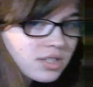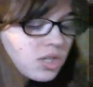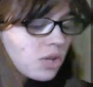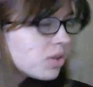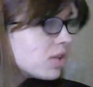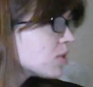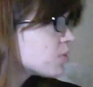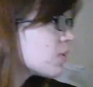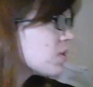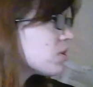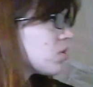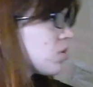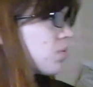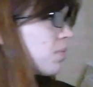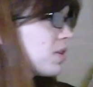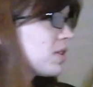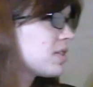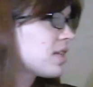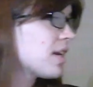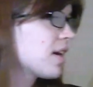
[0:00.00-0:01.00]
So these ones are the
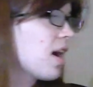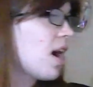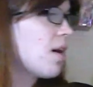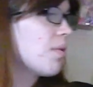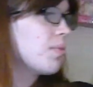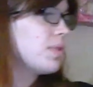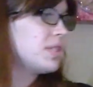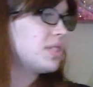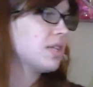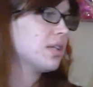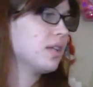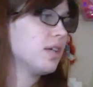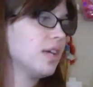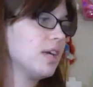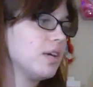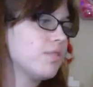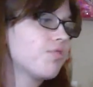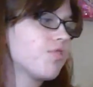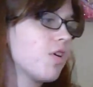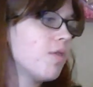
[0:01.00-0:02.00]
ones that I got
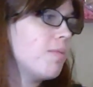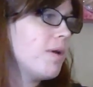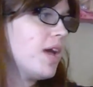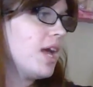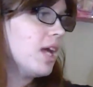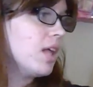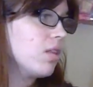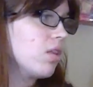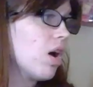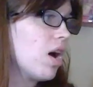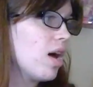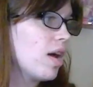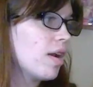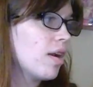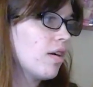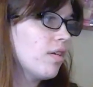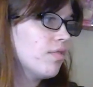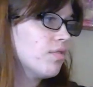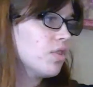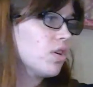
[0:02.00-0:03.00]
recently from a
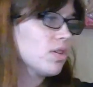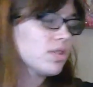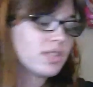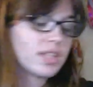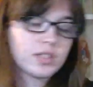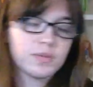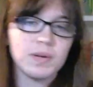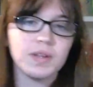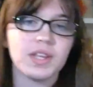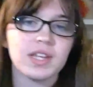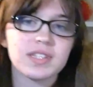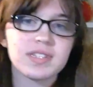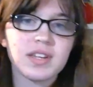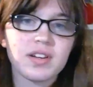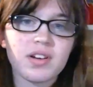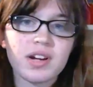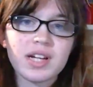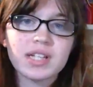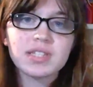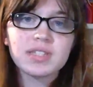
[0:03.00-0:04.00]
lot of dolls that smelled like
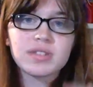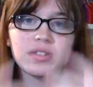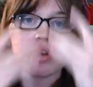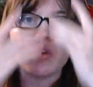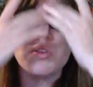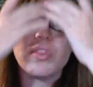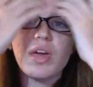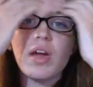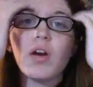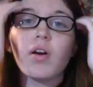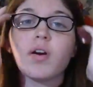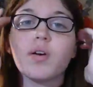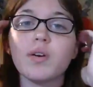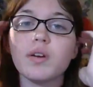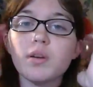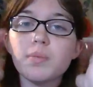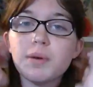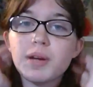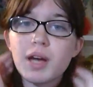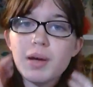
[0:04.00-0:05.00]
cigarettes. So they are
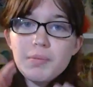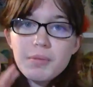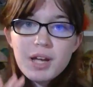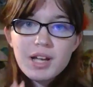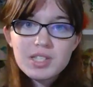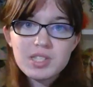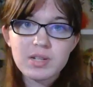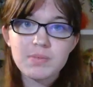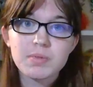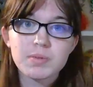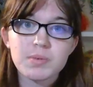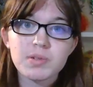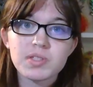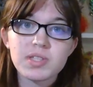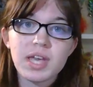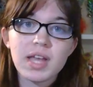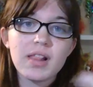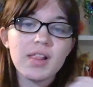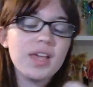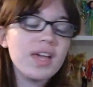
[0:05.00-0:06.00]
going to become customs
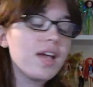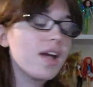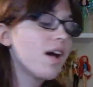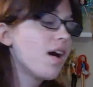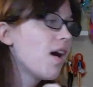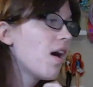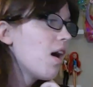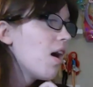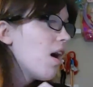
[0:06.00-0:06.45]
most likely.